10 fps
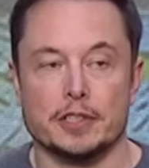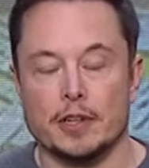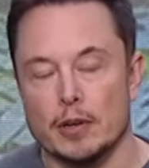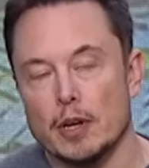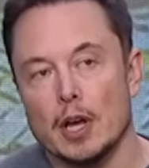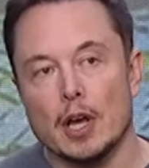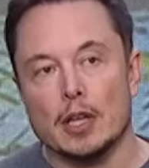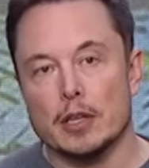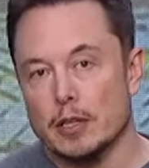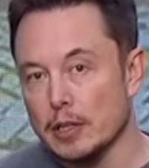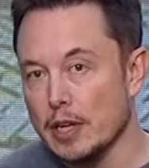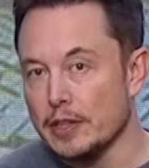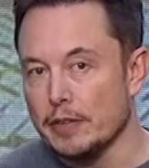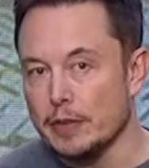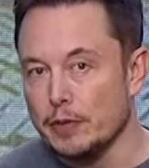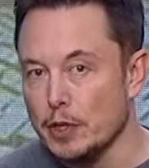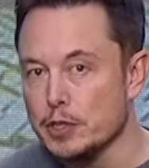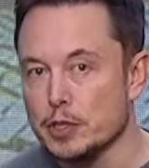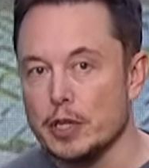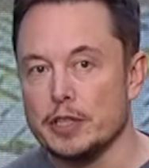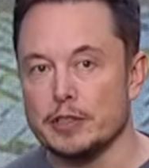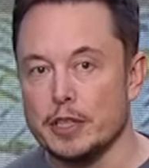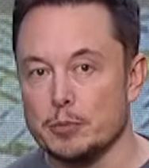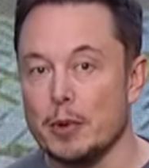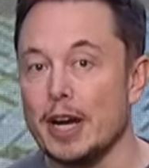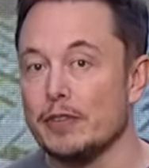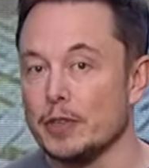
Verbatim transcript: So the, the future is, is, bright